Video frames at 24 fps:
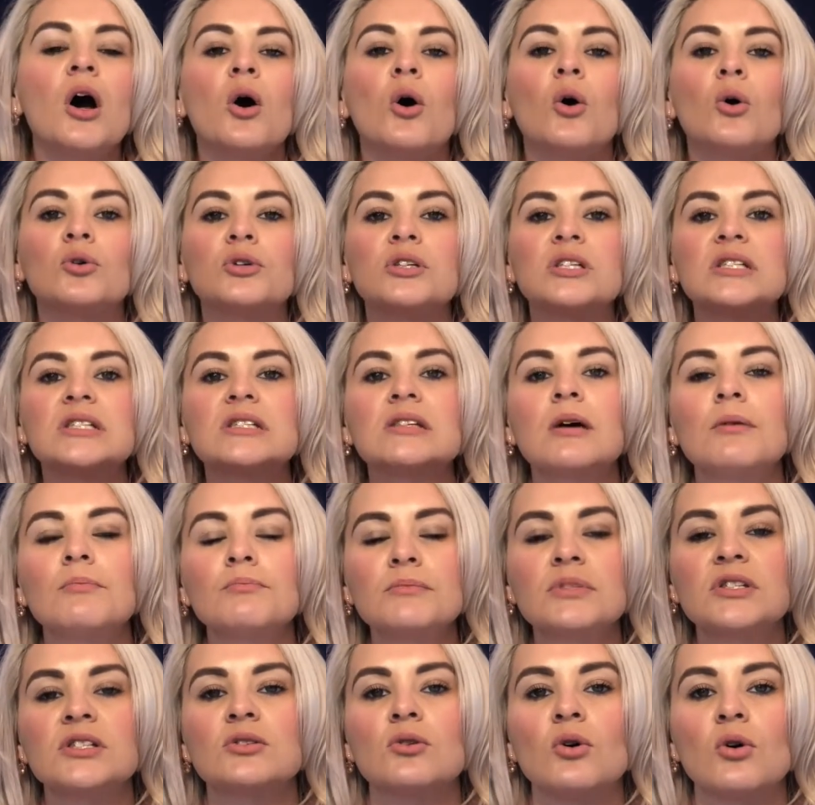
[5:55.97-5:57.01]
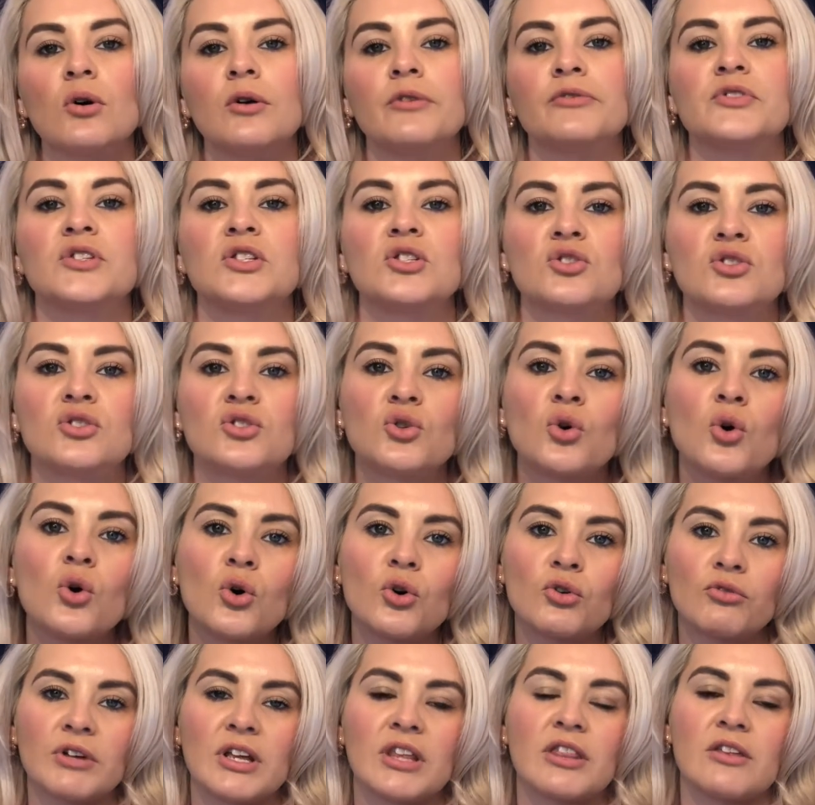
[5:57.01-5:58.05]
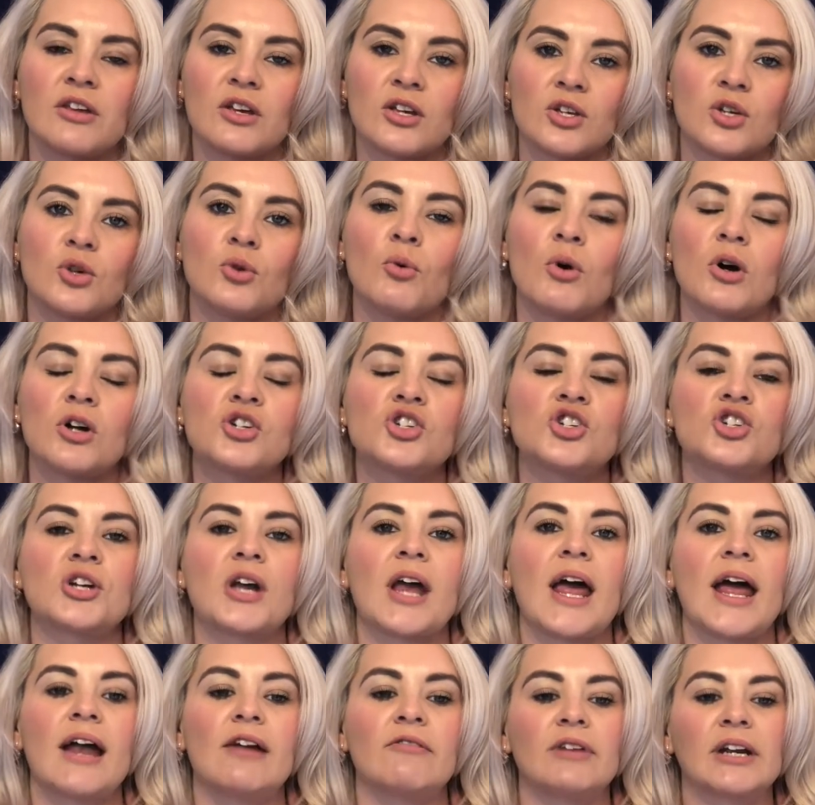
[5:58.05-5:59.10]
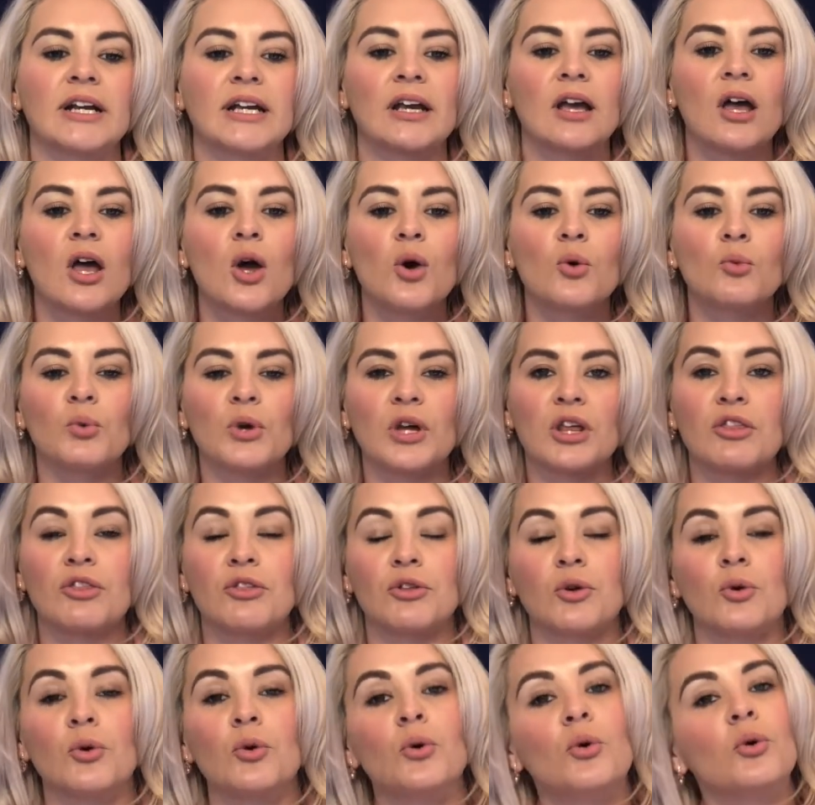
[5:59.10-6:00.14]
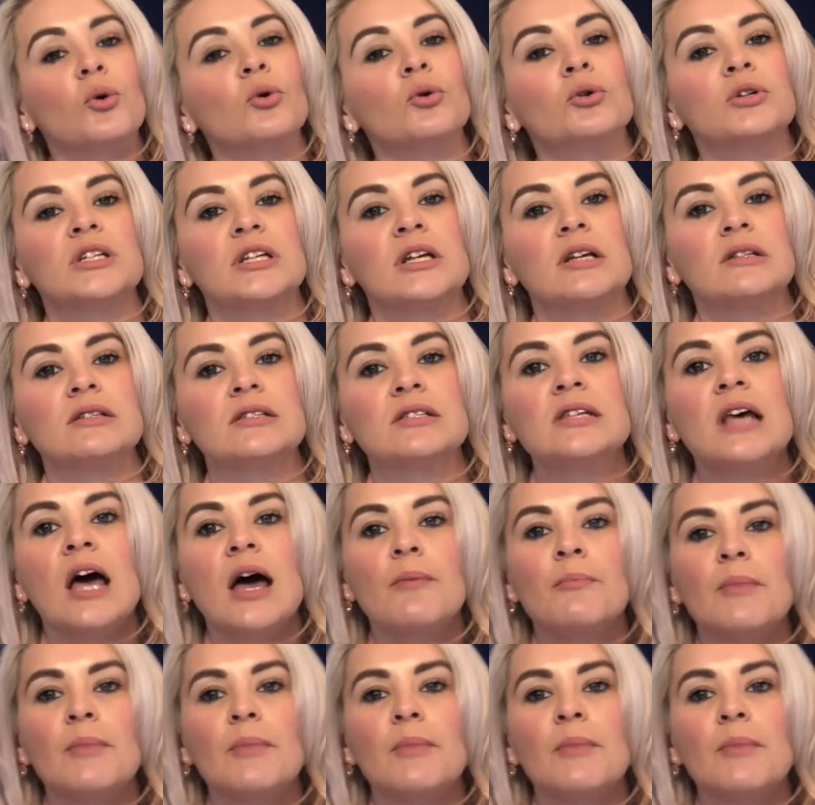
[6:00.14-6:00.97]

or some sort of story that you are sharing with your audience.